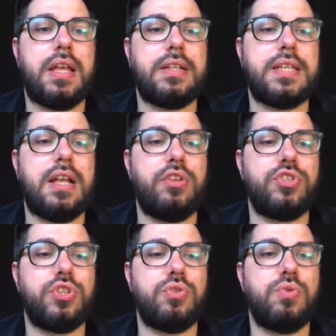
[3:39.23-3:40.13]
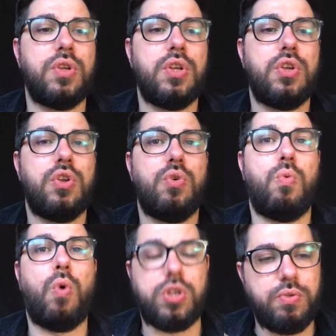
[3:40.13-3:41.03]
tells you
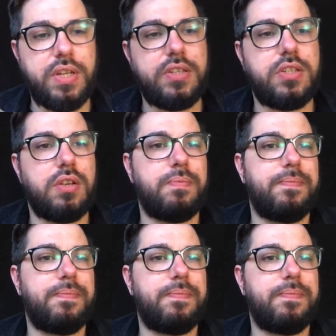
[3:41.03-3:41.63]
what you need to do.